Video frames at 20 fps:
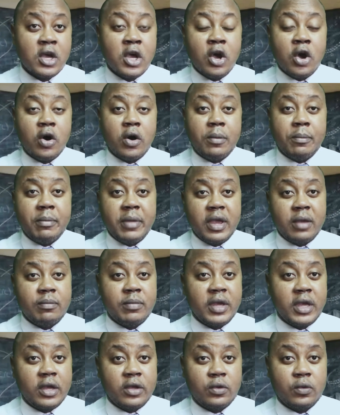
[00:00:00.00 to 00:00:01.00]
or maybe
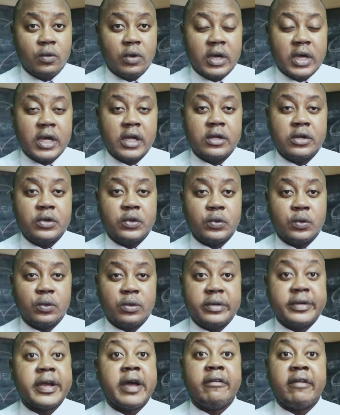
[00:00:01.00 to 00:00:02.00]
you can do
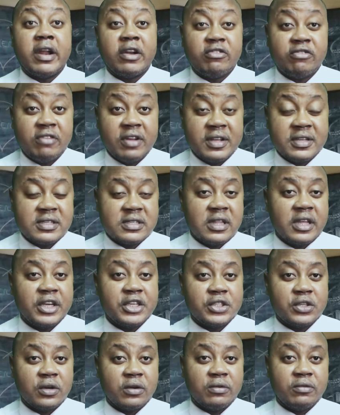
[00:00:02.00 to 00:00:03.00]
direct
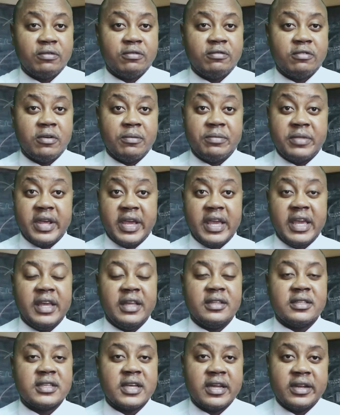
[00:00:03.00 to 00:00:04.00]
translation from the
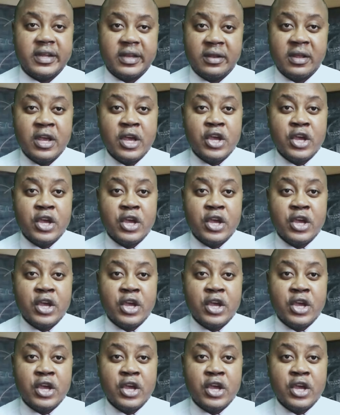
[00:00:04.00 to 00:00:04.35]
internet